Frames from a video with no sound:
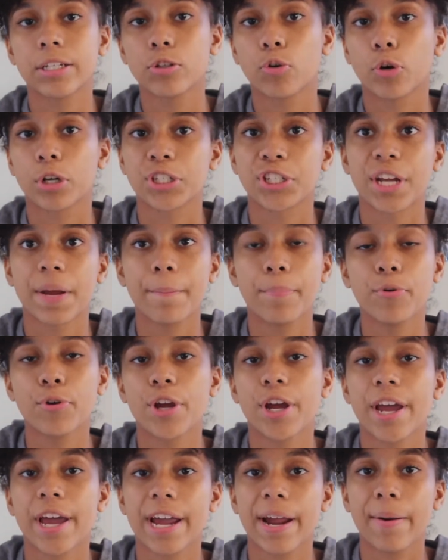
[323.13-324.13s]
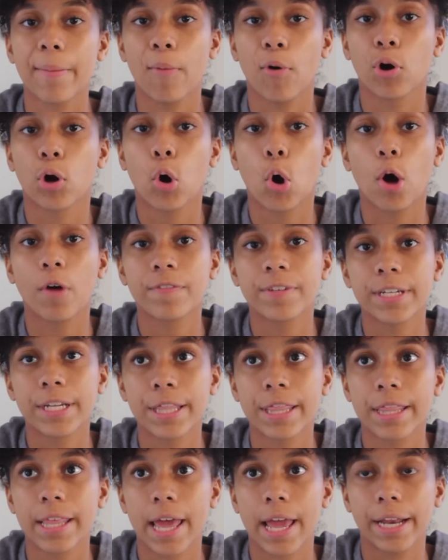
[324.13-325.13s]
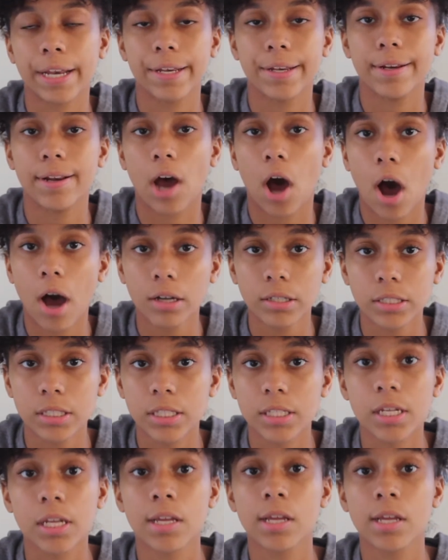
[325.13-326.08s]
or shampoo your hair more often than not.